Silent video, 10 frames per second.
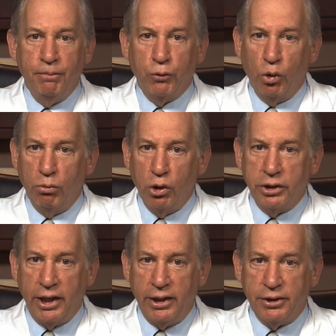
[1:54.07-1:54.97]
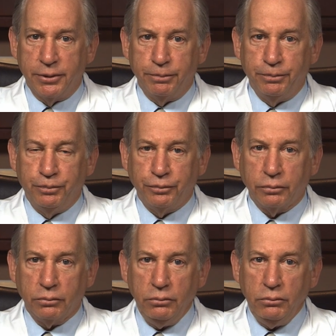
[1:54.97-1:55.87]
or more days.
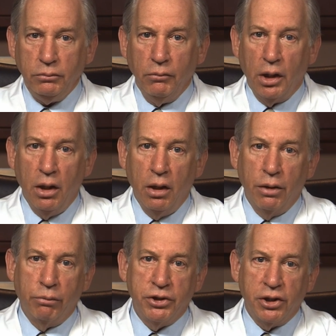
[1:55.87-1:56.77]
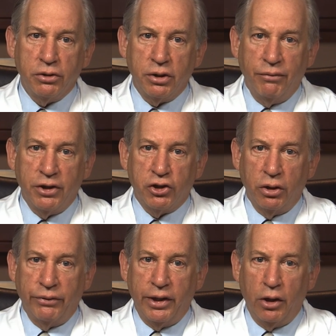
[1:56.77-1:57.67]
The results of this
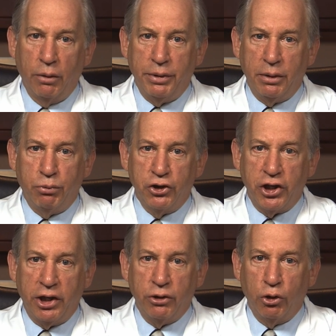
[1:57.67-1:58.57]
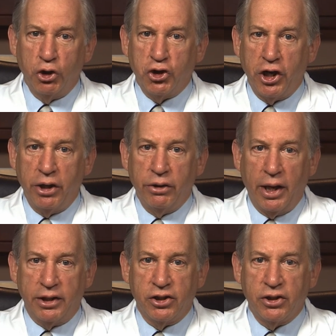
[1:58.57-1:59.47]
survey are being presented or shared
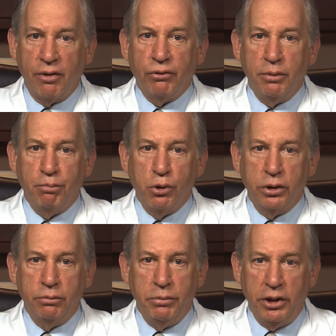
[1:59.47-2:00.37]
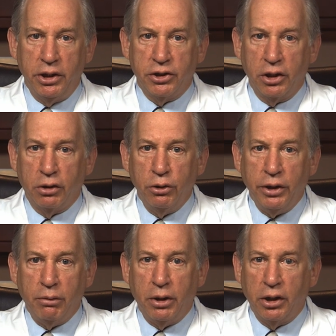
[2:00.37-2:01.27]
at several important meetings,
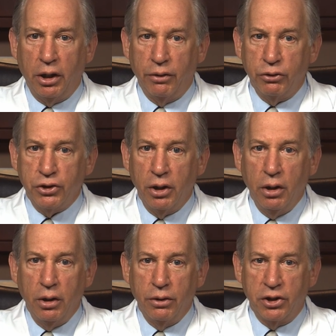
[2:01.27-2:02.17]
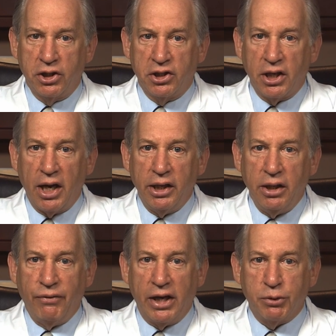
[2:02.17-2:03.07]
including, among others, the Society
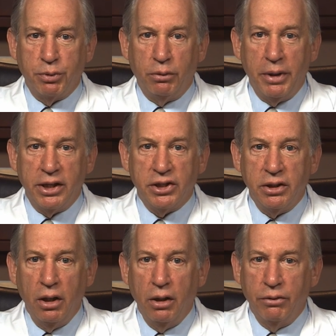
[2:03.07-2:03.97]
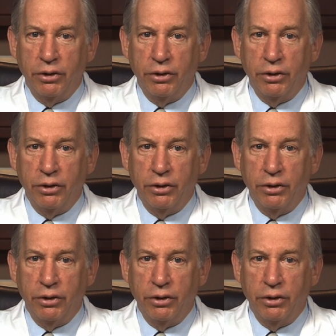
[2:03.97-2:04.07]
of Hospital Medicine, the